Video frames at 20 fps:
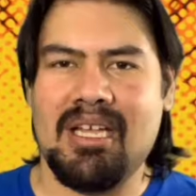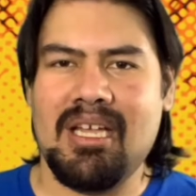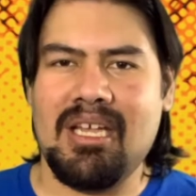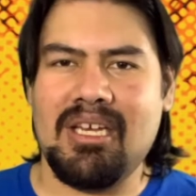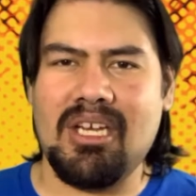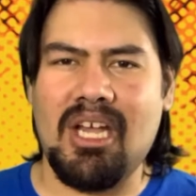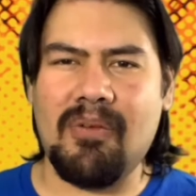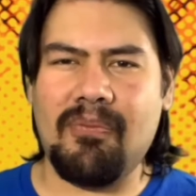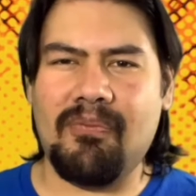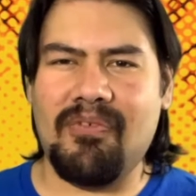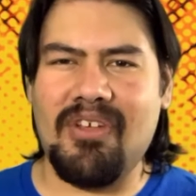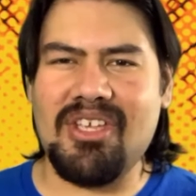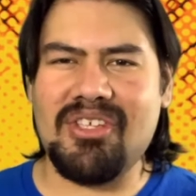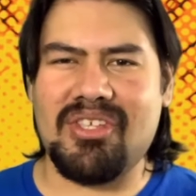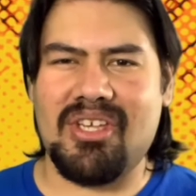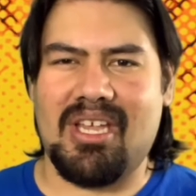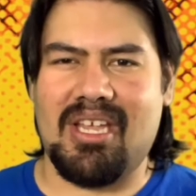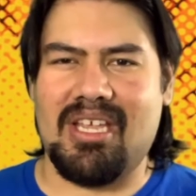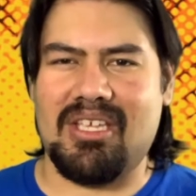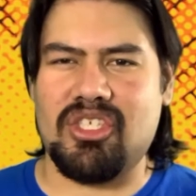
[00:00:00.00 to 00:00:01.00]
not
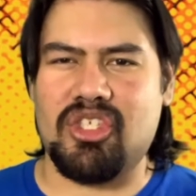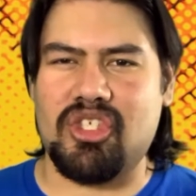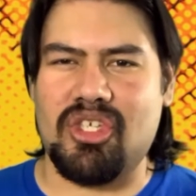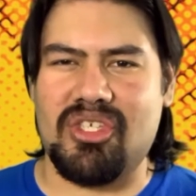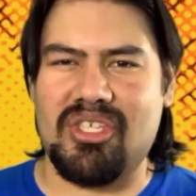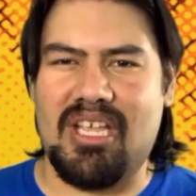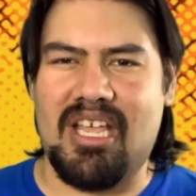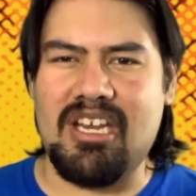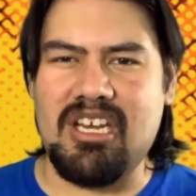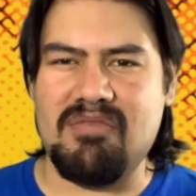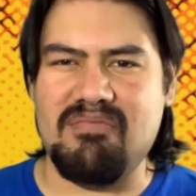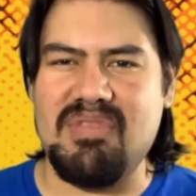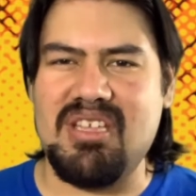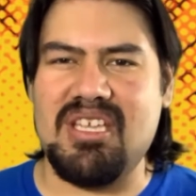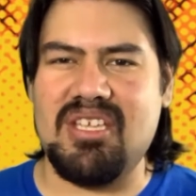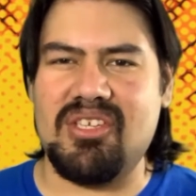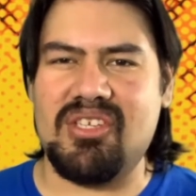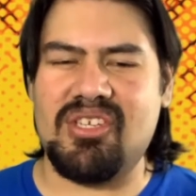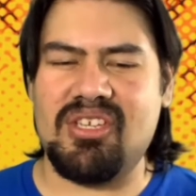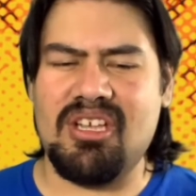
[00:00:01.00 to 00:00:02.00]
facing against just
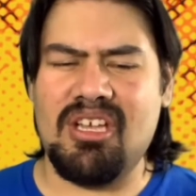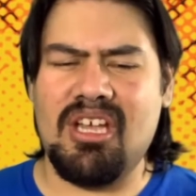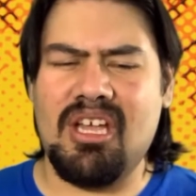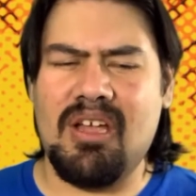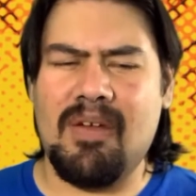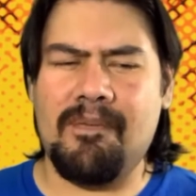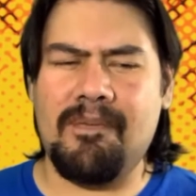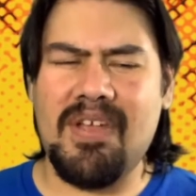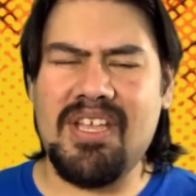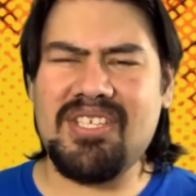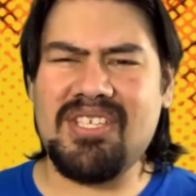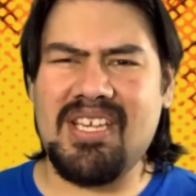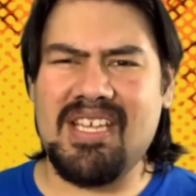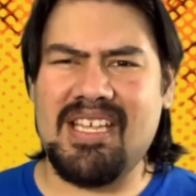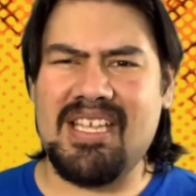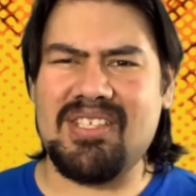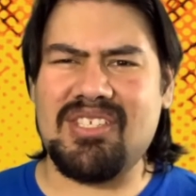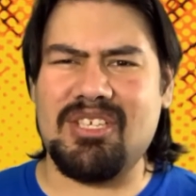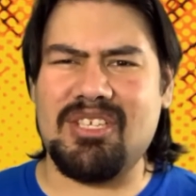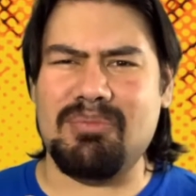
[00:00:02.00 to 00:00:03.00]
enemies, facing
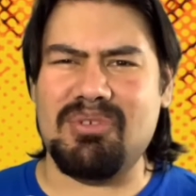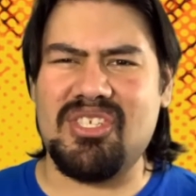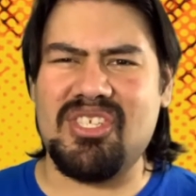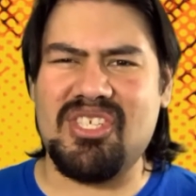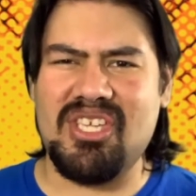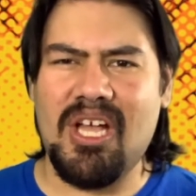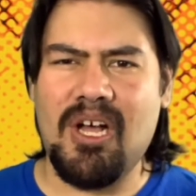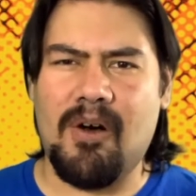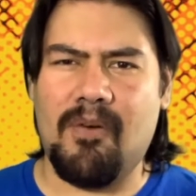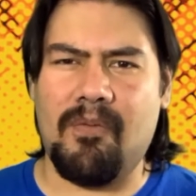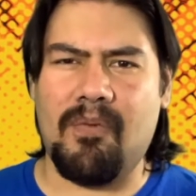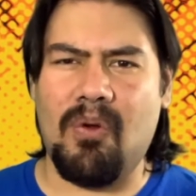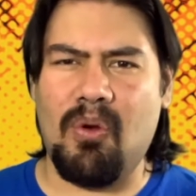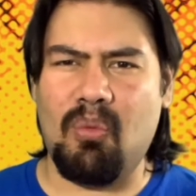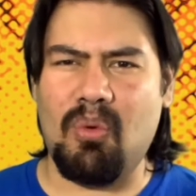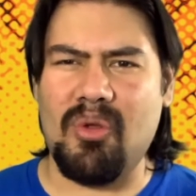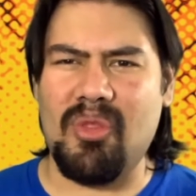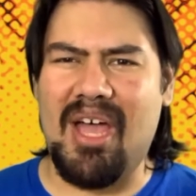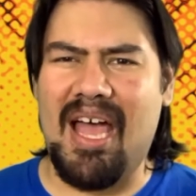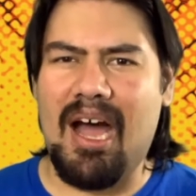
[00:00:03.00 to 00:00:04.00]
against himself
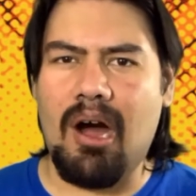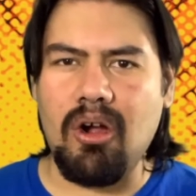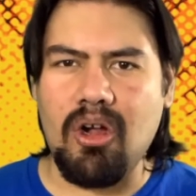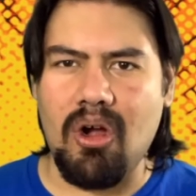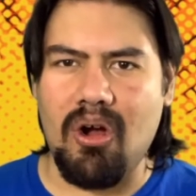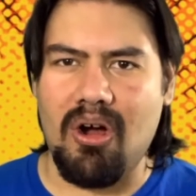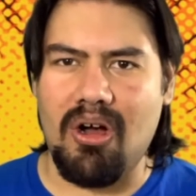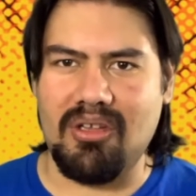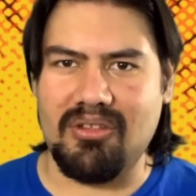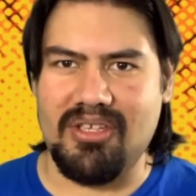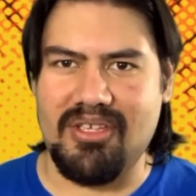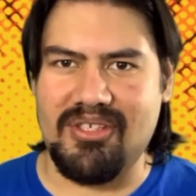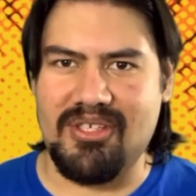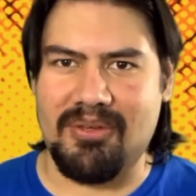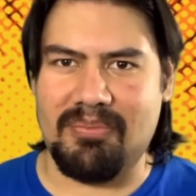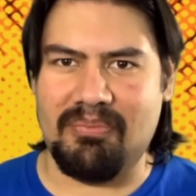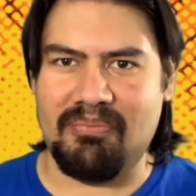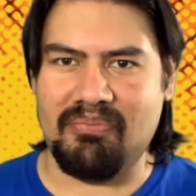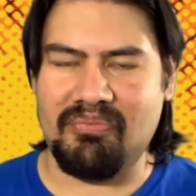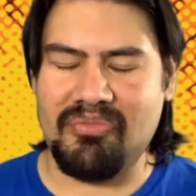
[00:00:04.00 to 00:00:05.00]
with
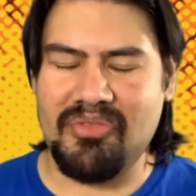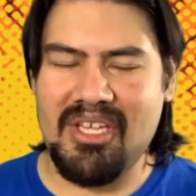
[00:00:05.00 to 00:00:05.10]
alcoholism.